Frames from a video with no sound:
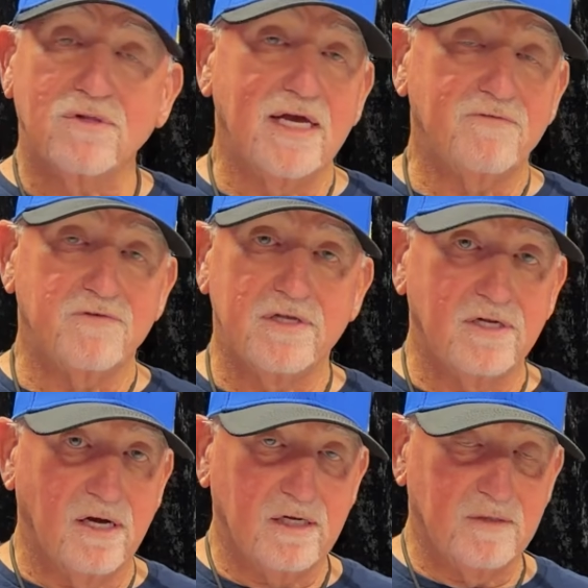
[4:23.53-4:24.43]
like for the
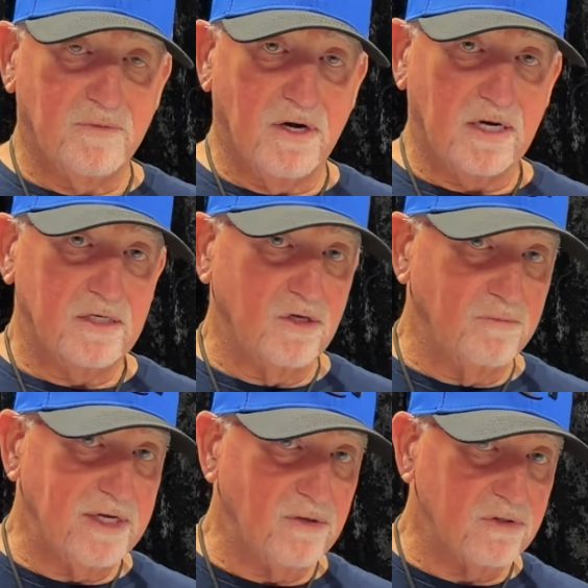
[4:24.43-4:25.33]
dog to bark. No
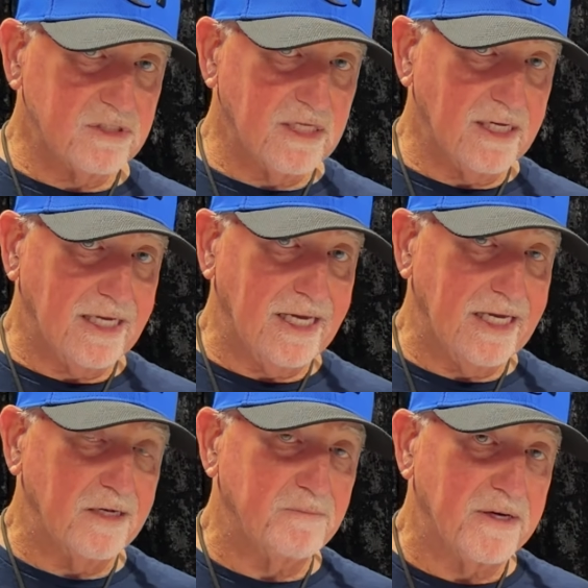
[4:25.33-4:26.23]
me gusta que
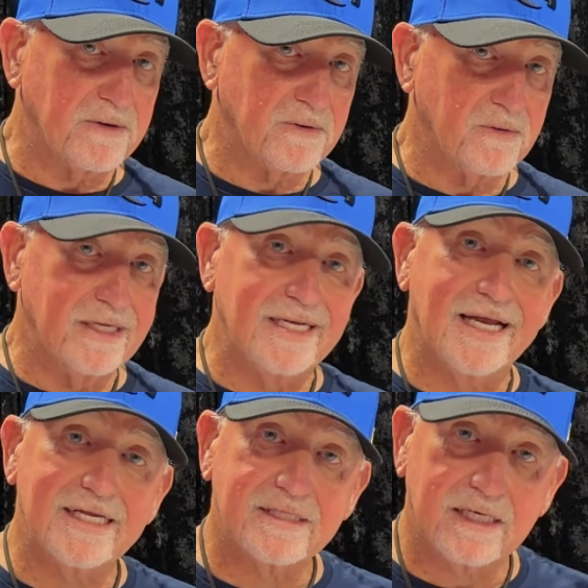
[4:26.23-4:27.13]
el perro
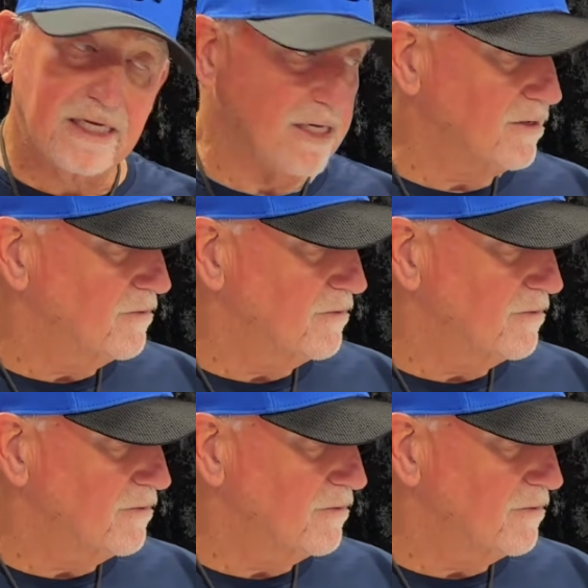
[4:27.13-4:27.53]
ladre.